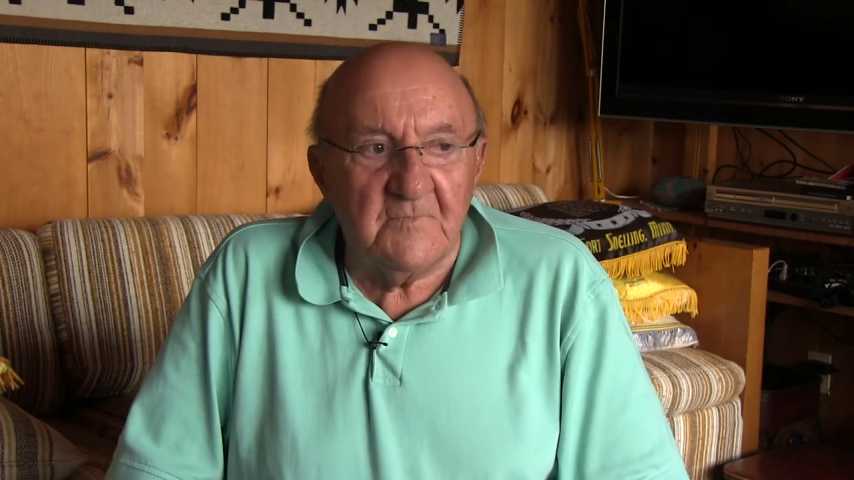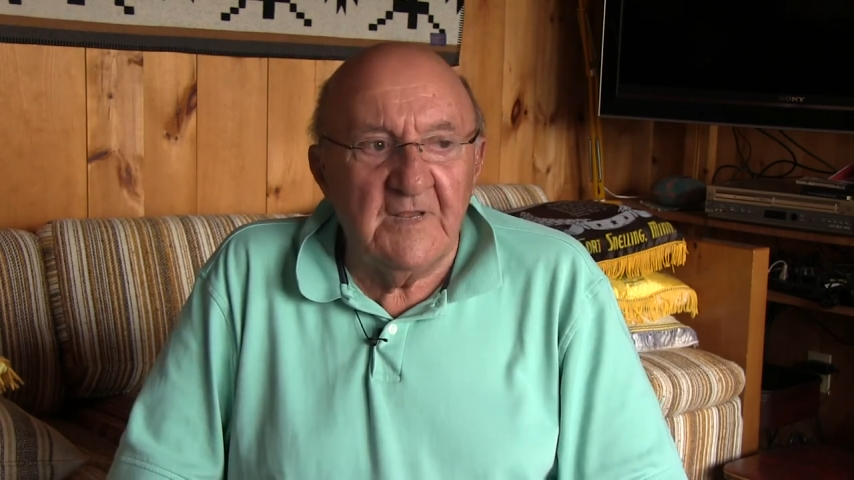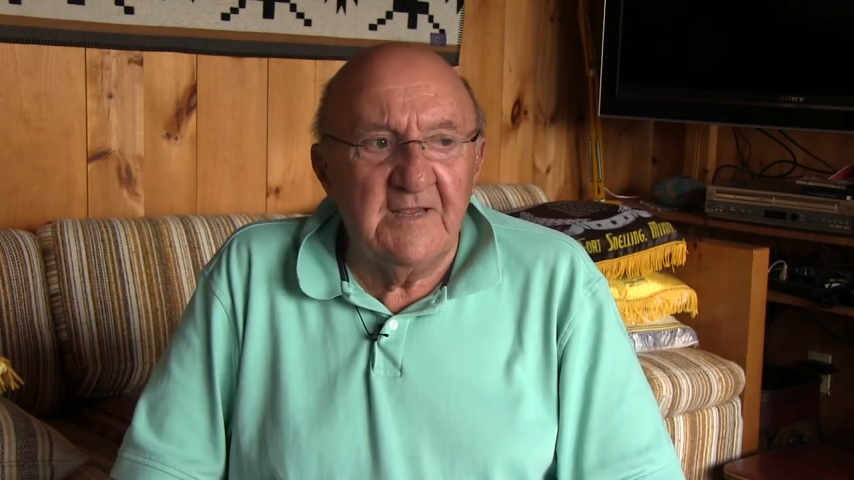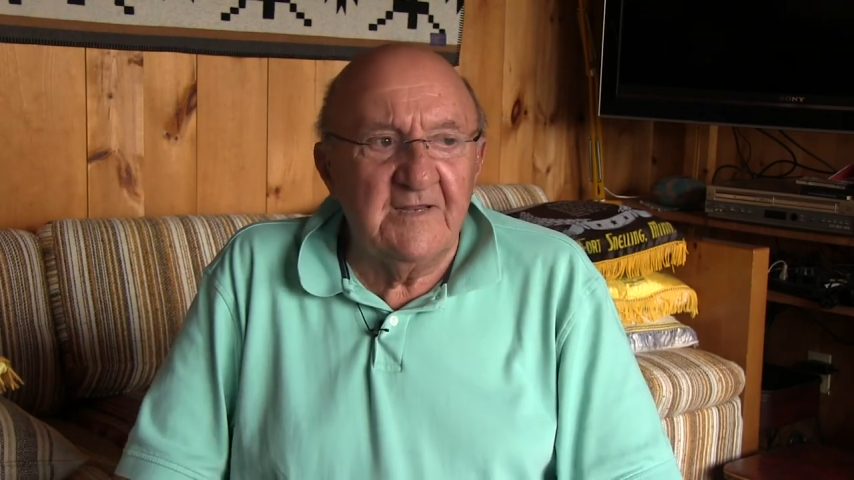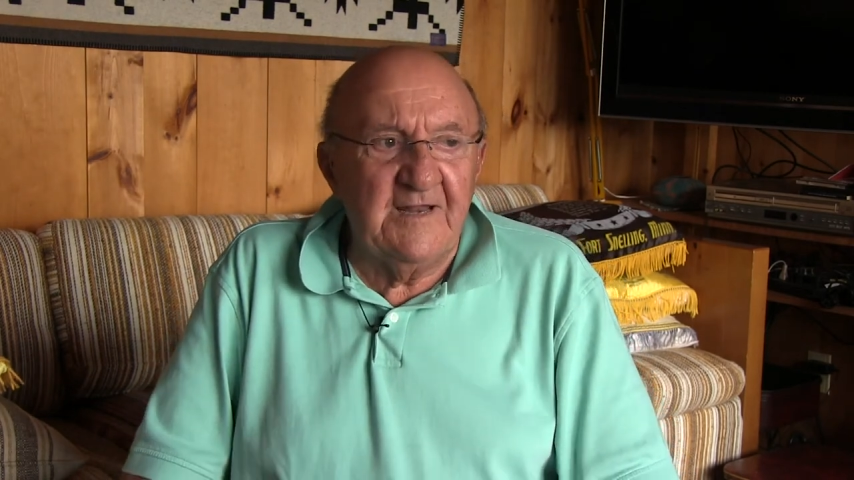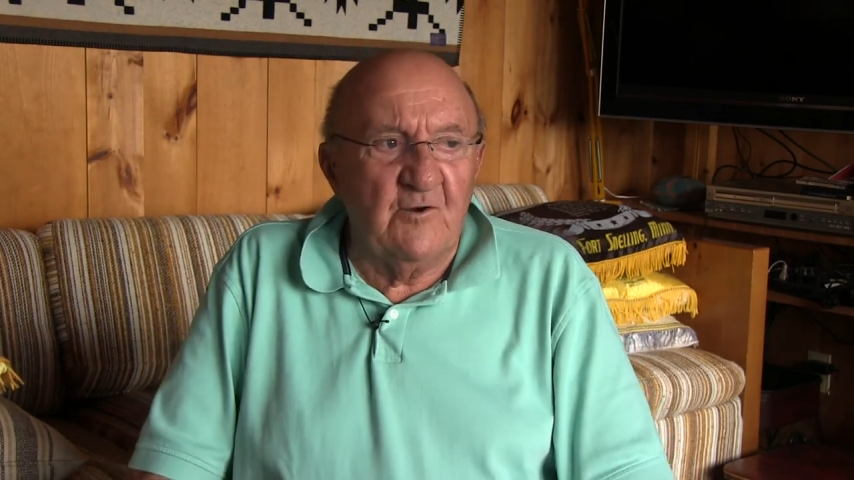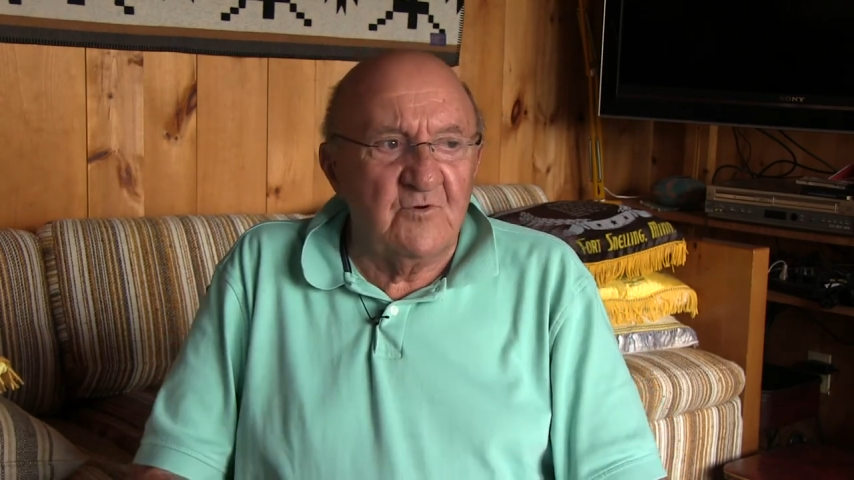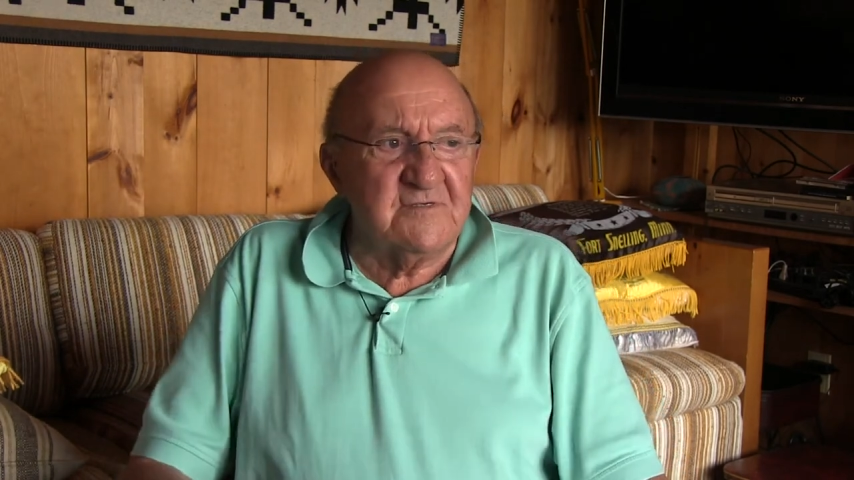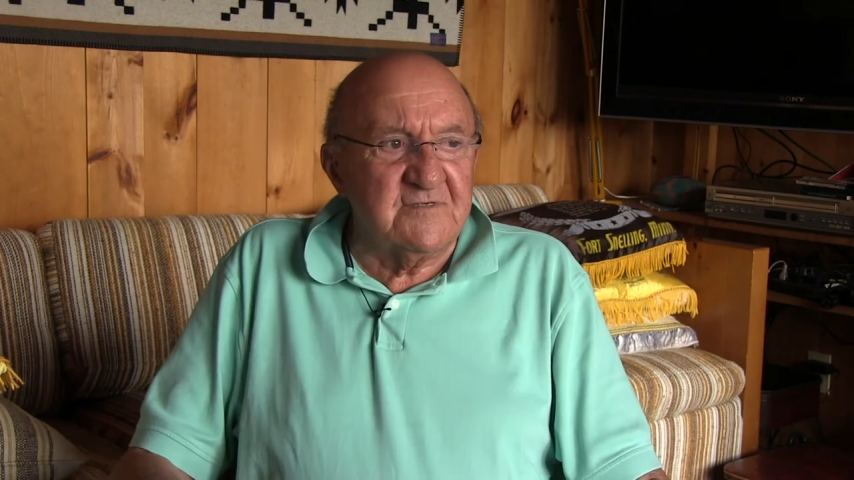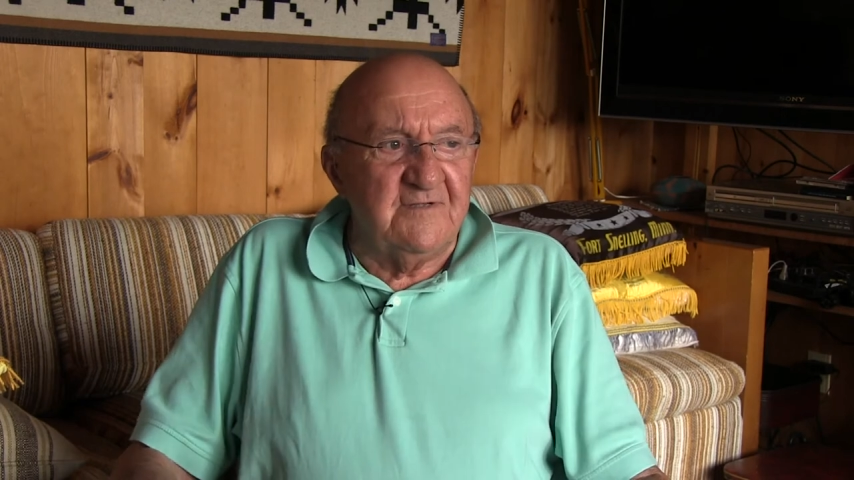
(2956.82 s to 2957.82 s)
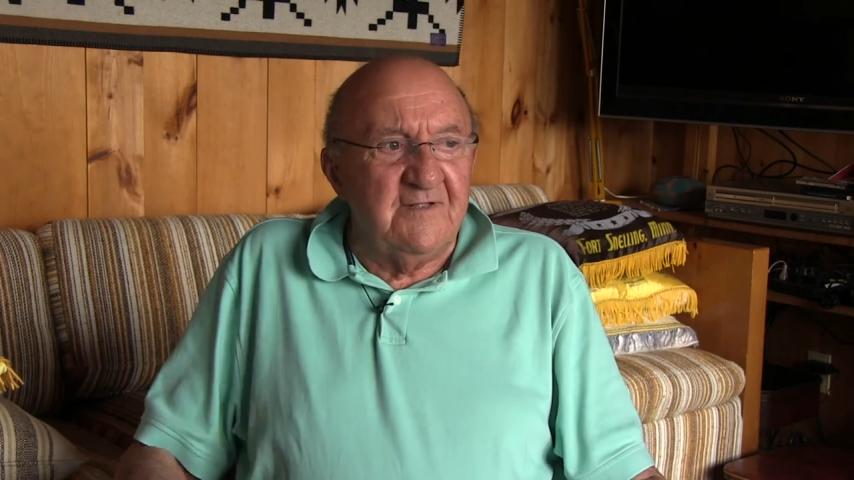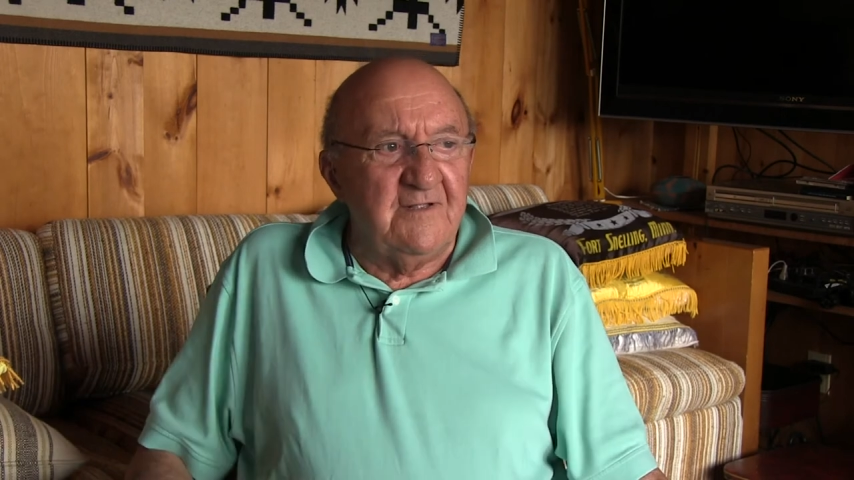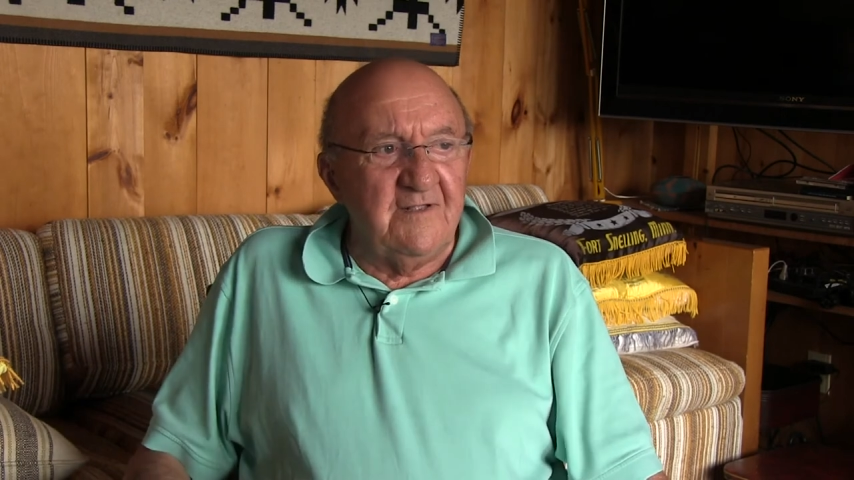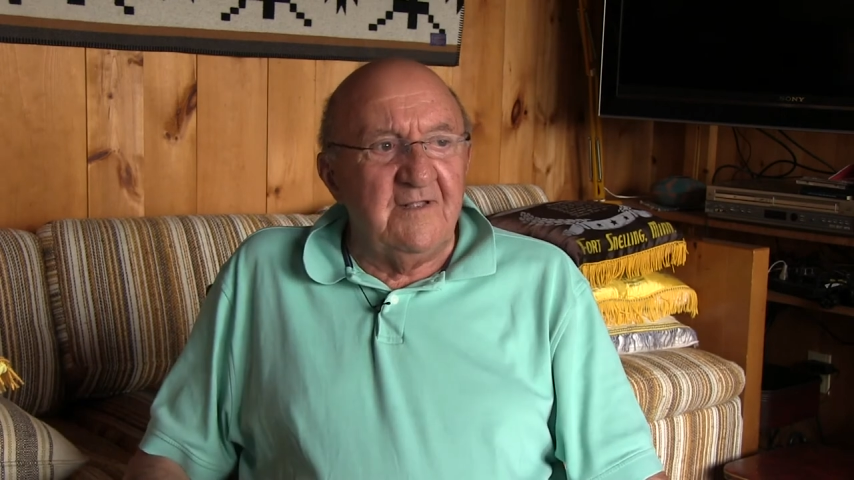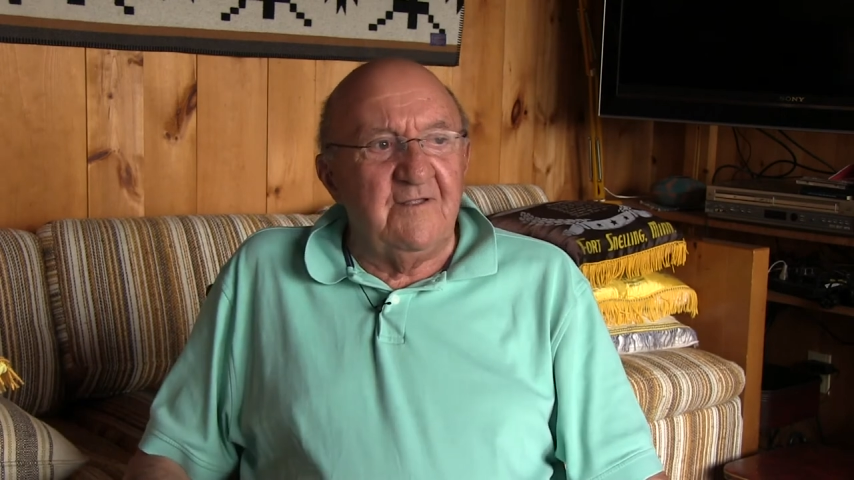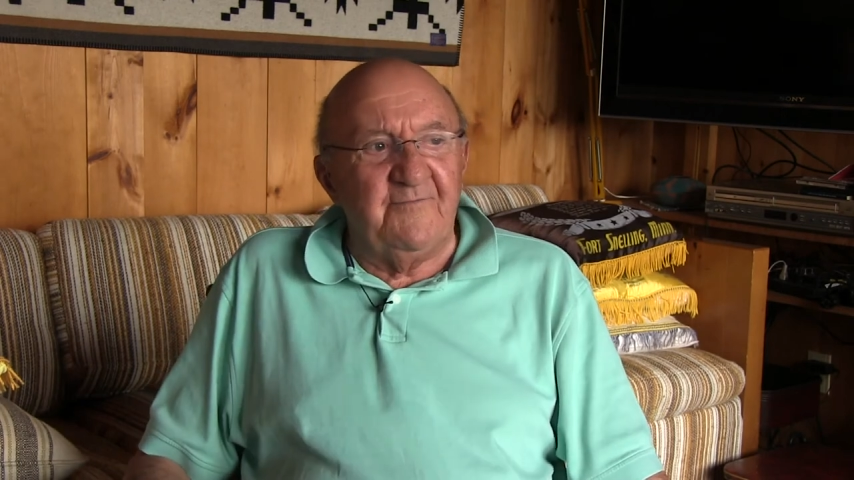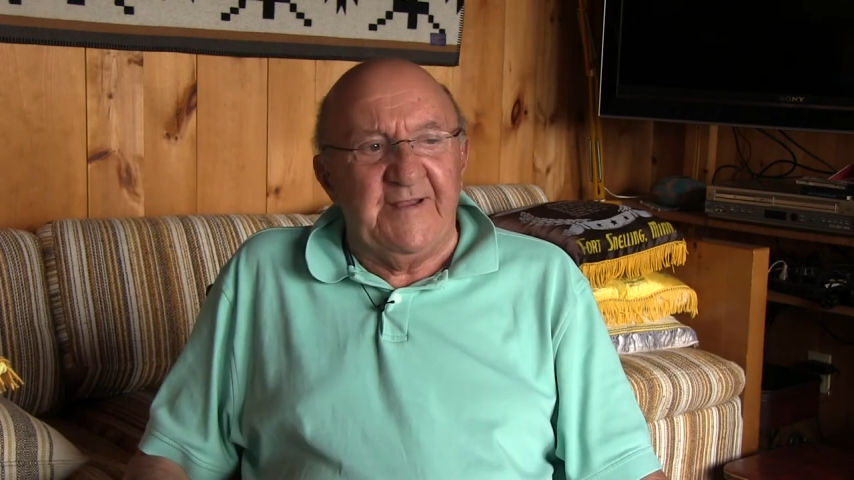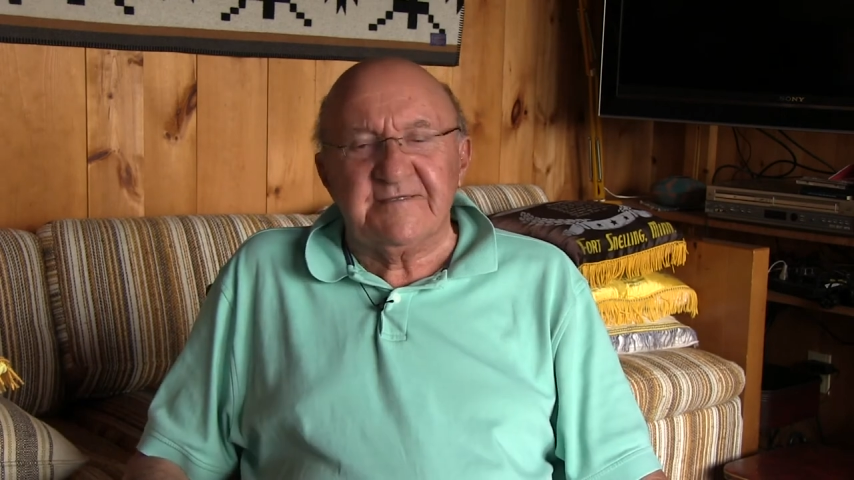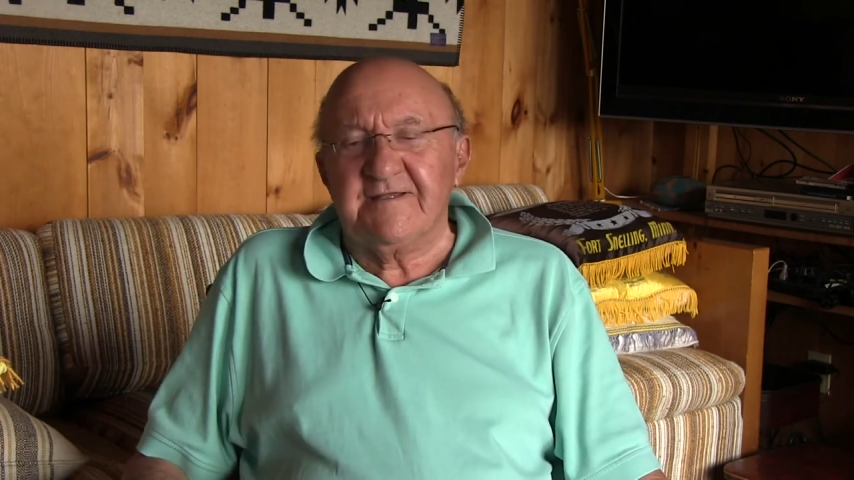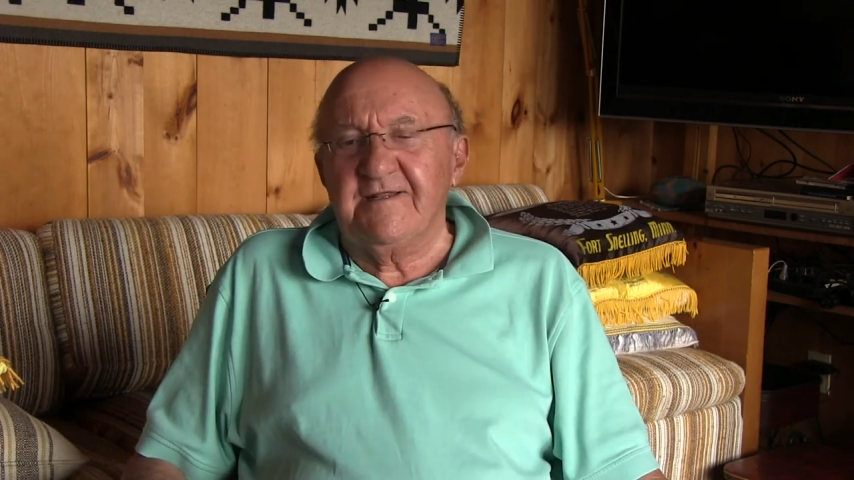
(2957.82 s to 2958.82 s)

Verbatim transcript: and that was based on